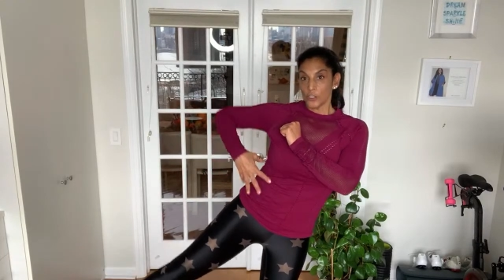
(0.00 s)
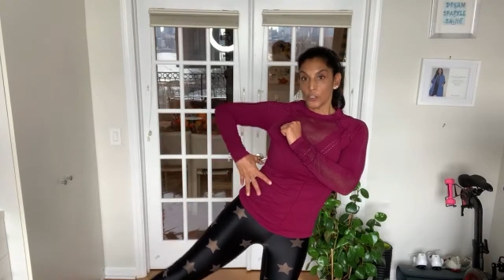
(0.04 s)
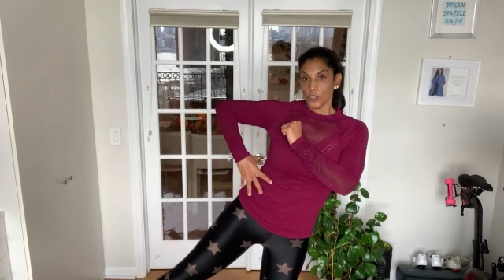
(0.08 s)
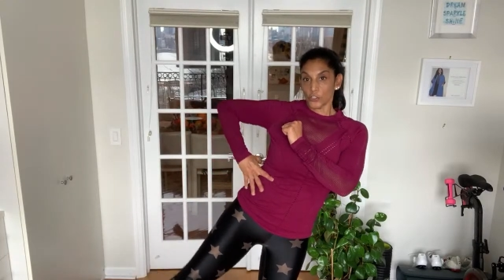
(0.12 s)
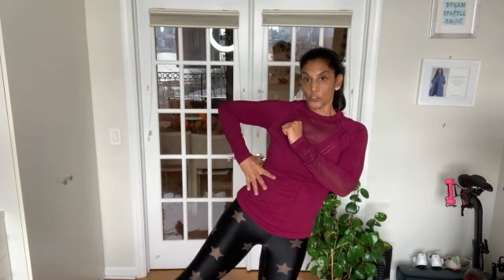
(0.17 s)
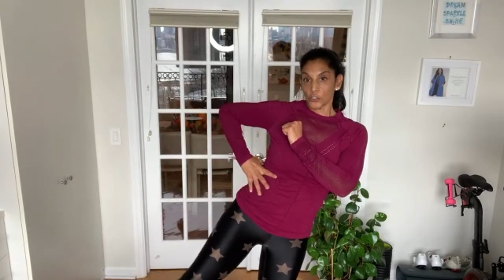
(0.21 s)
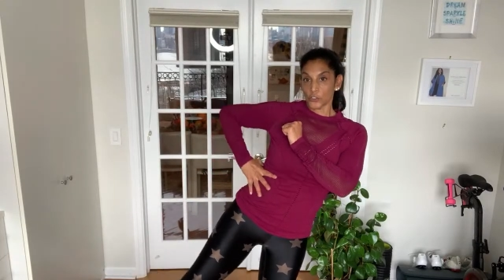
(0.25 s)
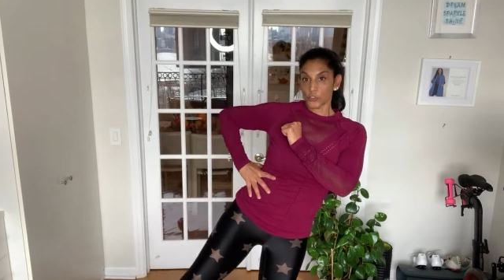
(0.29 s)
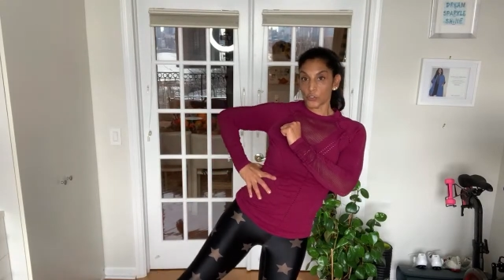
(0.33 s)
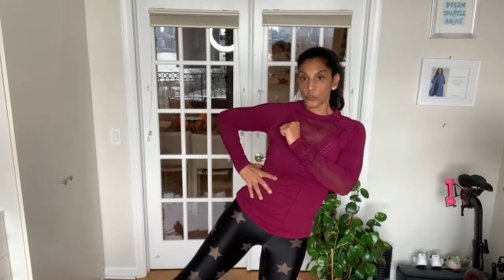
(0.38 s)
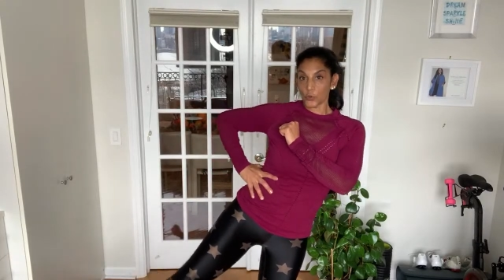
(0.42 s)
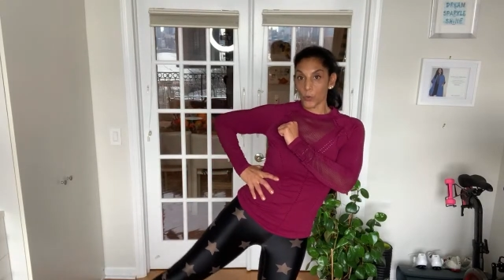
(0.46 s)

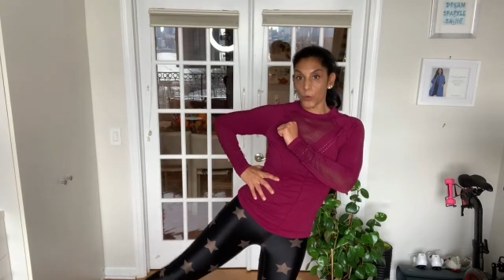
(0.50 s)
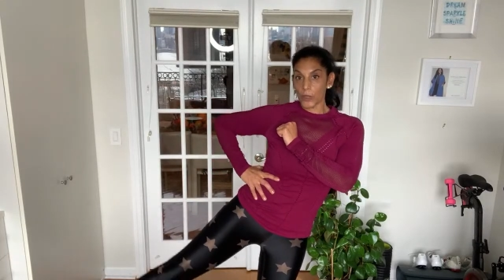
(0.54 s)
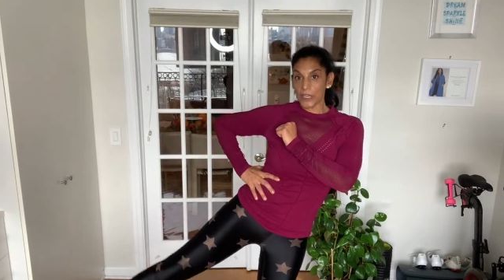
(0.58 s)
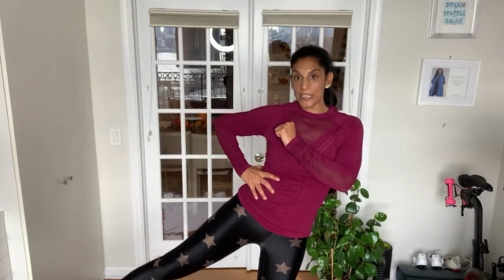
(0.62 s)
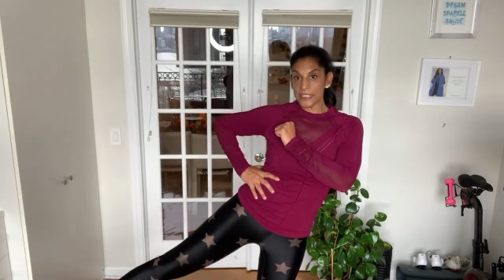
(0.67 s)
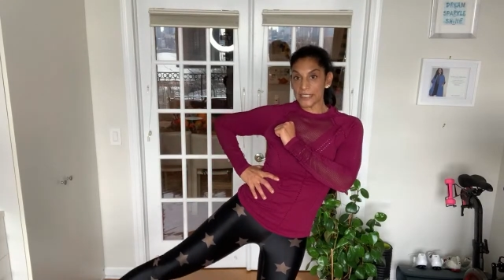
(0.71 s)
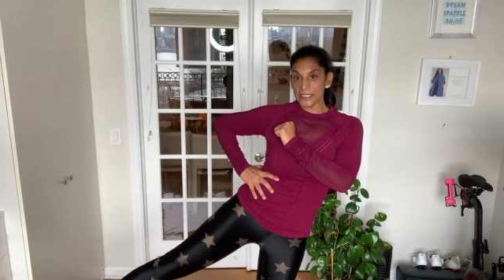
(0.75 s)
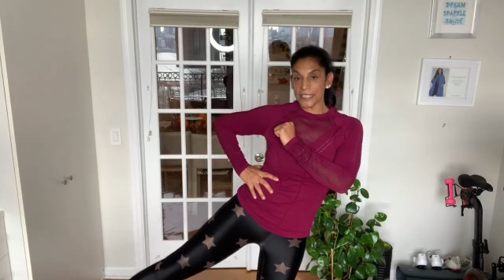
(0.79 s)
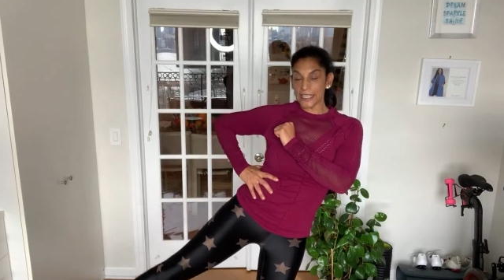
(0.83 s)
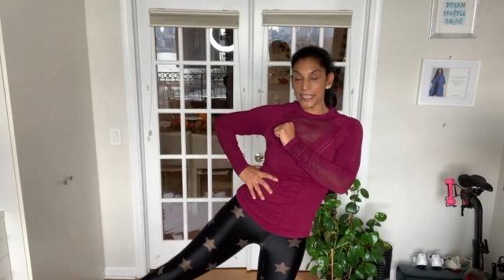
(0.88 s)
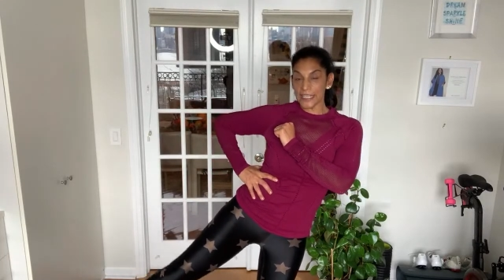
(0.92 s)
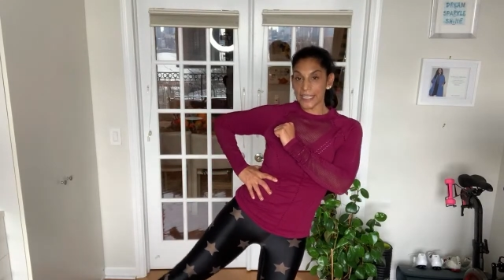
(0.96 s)
you're
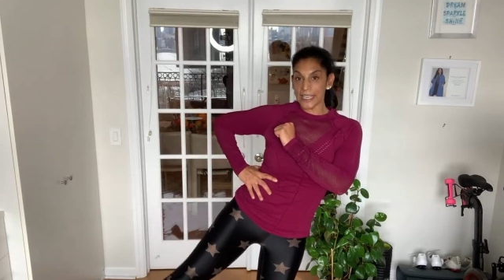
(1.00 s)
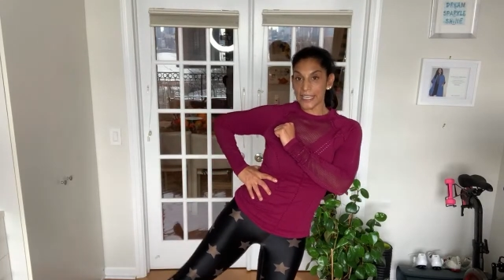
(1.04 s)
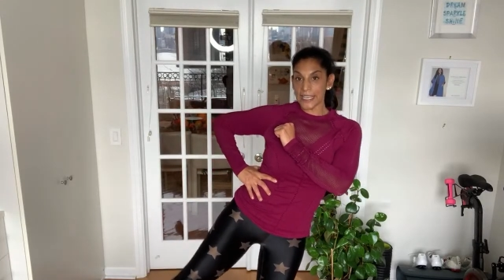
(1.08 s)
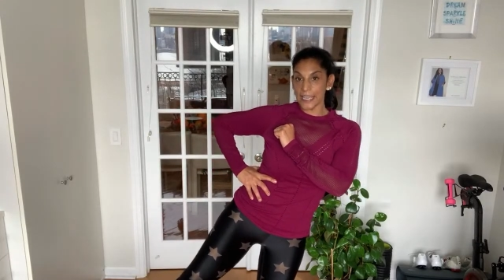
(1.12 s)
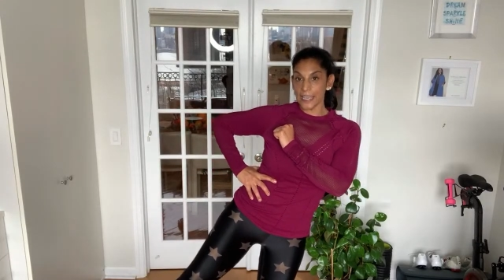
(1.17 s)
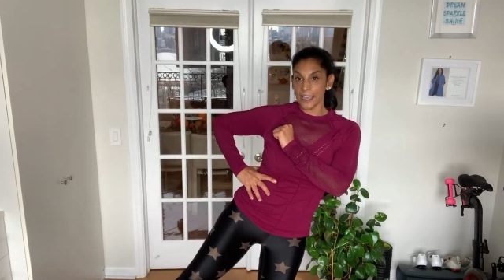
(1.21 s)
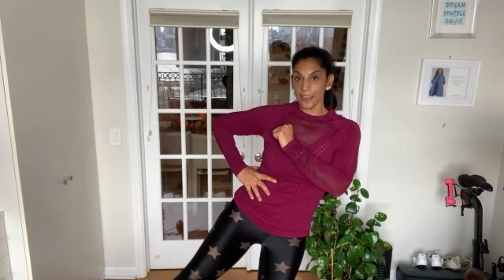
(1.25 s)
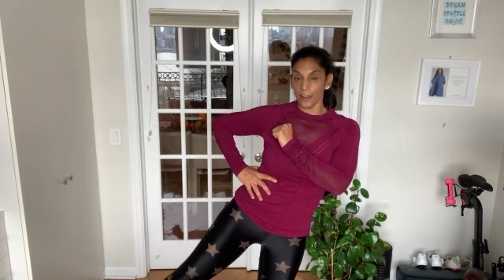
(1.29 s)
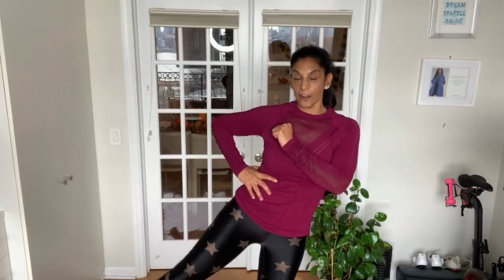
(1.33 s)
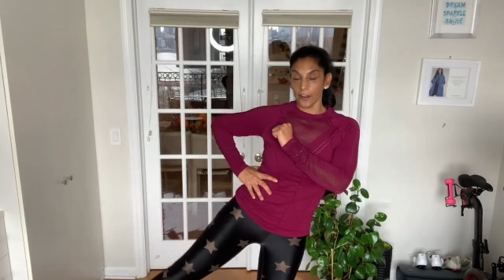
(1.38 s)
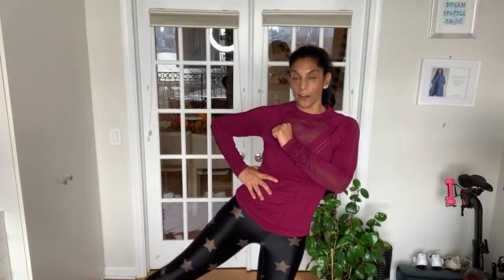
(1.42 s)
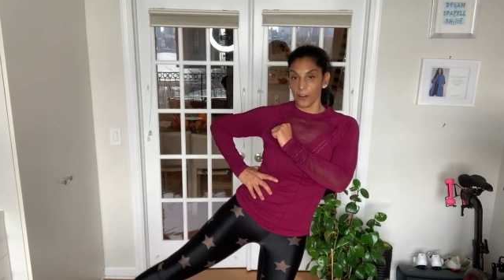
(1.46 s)
squeezing
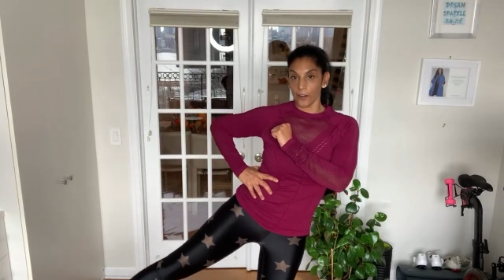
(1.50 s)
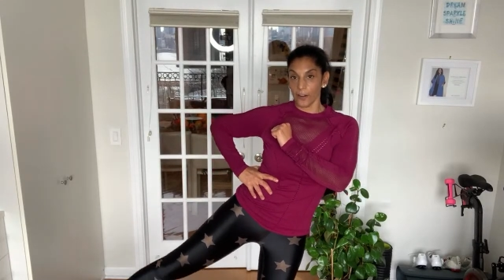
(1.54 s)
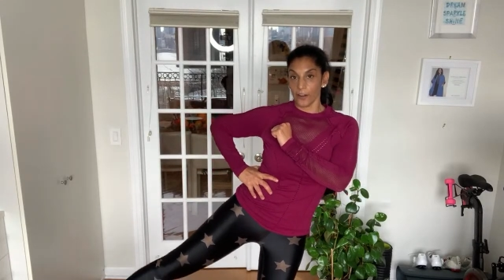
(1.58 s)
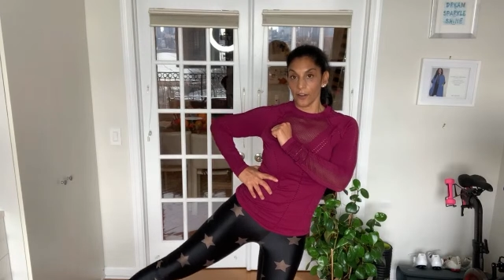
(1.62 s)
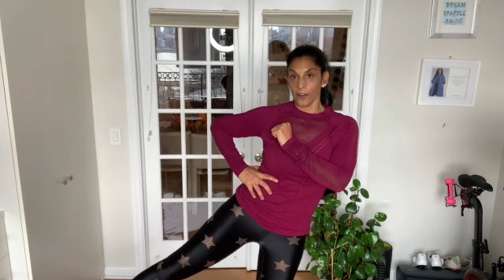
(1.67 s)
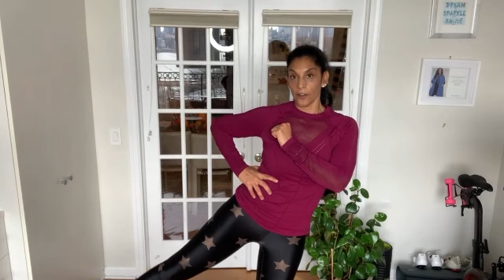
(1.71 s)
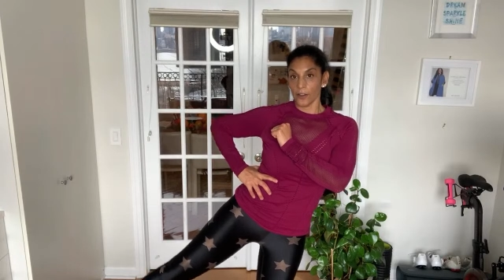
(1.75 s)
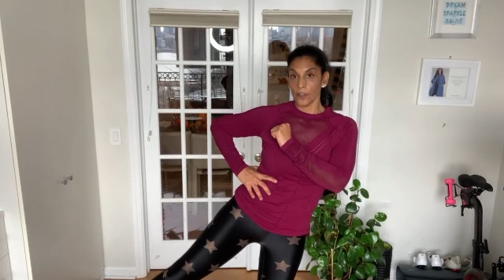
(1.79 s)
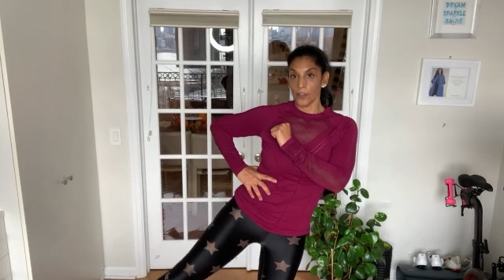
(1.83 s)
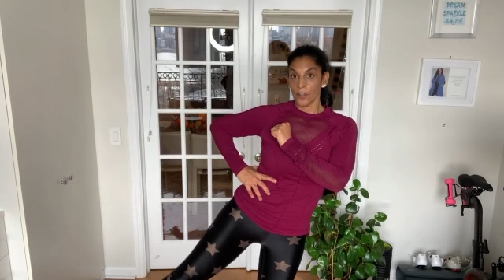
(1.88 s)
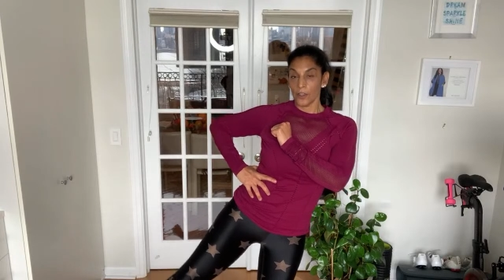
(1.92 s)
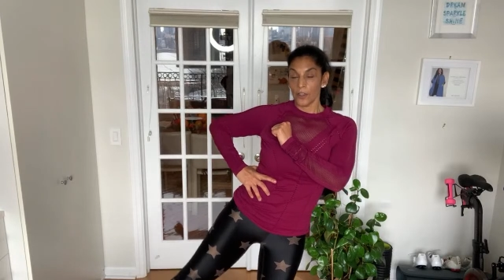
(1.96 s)
here.